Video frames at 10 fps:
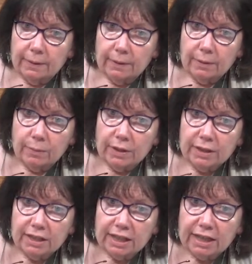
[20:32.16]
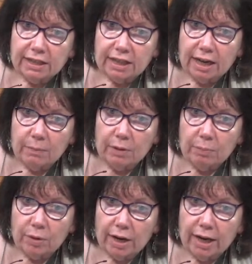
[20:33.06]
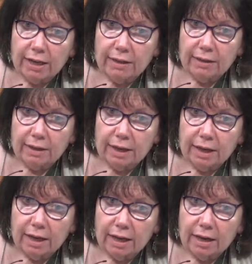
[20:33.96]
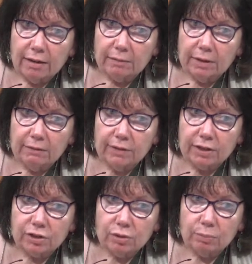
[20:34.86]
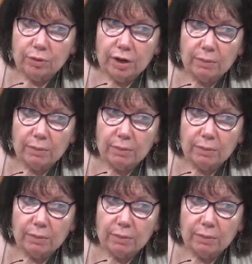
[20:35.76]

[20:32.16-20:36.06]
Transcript: When was the last time we prayed a confessional prayer?